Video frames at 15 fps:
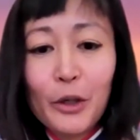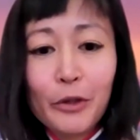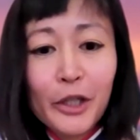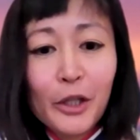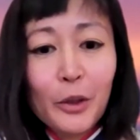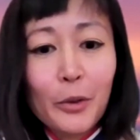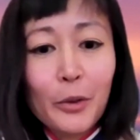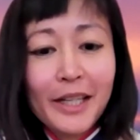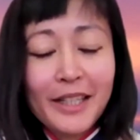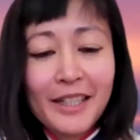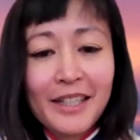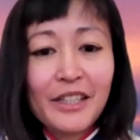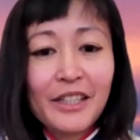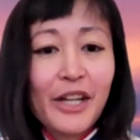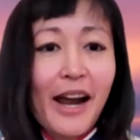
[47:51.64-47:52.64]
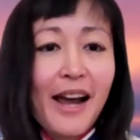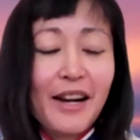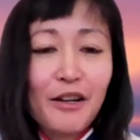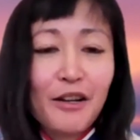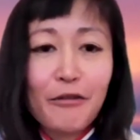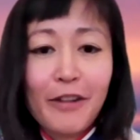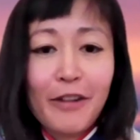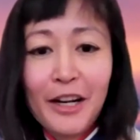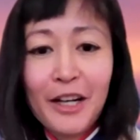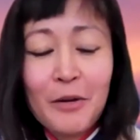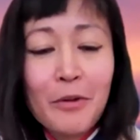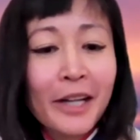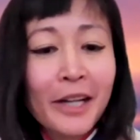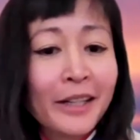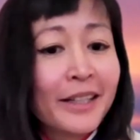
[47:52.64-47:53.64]
Real quick in the chat, if
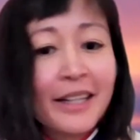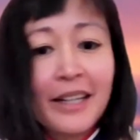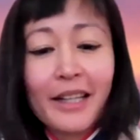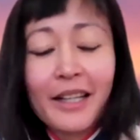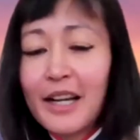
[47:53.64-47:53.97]
anyone